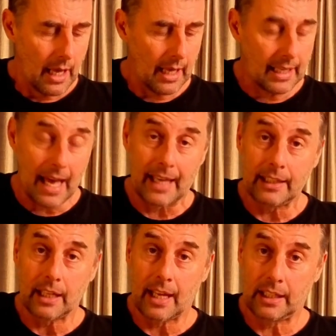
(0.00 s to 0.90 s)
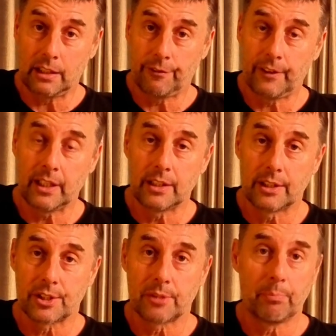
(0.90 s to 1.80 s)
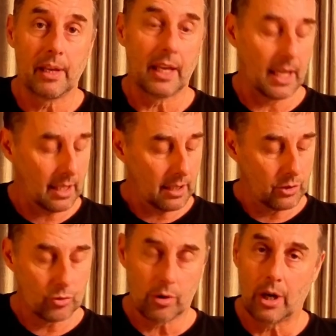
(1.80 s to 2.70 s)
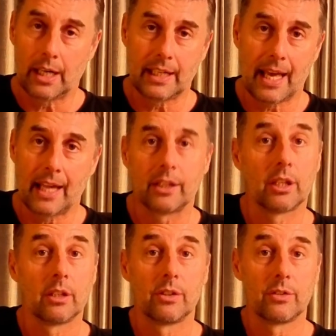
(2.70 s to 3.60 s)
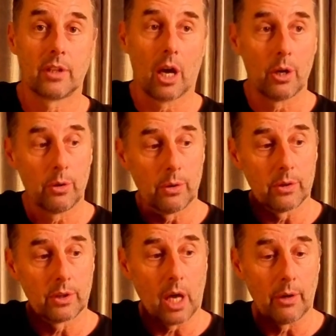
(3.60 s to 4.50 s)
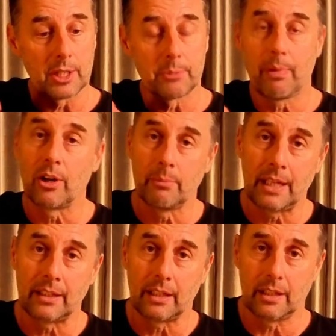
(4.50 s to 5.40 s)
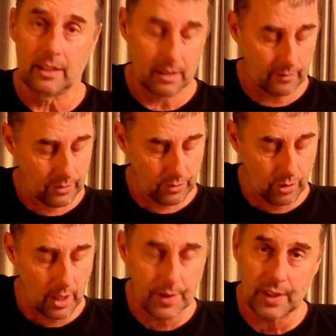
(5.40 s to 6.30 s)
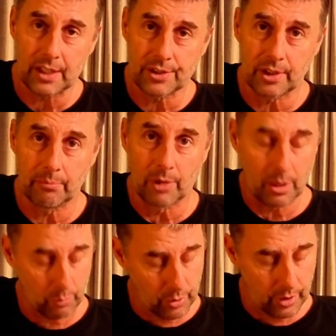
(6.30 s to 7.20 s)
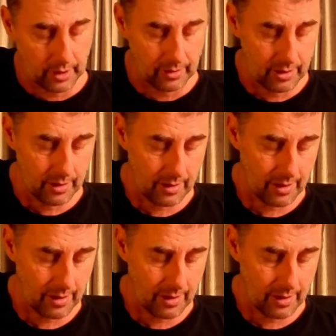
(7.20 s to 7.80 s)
again, any finger that's spare, try it out. Go experiment. Try things that might work. You